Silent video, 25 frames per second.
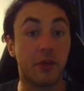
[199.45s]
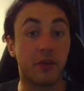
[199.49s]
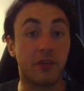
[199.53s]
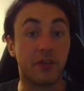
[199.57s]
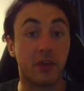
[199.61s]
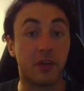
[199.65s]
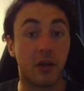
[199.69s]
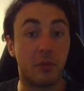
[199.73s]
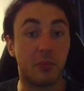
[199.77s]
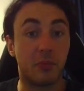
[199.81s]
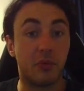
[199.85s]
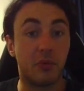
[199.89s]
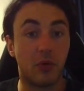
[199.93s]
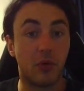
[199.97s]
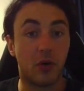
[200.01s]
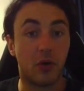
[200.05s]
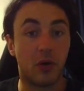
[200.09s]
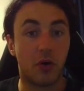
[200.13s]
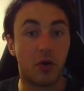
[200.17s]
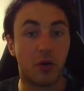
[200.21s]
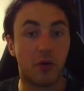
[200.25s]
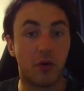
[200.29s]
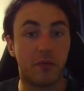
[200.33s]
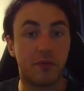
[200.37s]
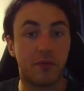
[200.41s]
example
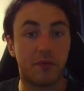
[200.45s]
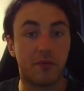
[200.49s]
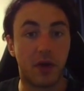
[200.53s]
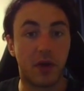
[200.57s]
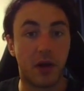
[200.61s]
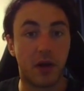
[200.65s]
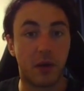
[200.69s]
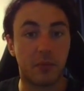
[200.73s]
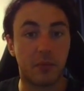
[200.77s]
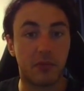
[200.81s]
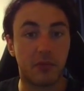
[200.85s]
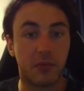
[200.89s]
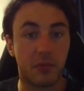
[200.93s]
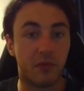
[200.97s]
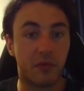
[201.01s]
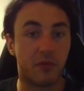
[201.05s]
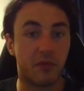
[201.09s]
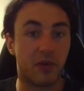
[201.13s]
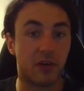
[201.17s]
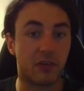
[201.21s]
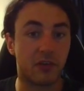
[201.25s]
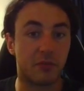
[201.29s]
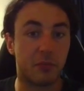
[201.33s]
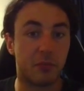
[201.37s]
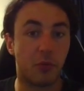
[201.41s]
of some
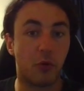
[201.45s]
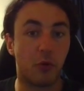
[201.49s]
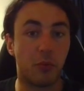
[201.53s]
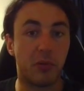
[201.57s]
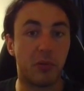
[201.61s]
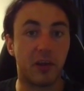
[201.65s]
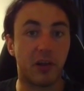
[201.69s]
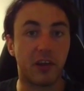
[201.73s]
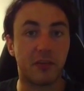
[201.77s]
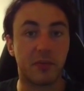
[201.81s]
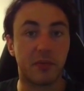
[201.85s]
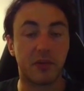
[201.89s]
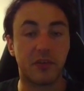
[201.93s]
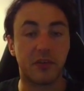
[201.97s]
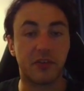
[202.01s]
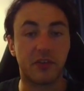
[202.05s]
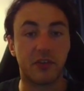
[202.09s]
advanced ball placement.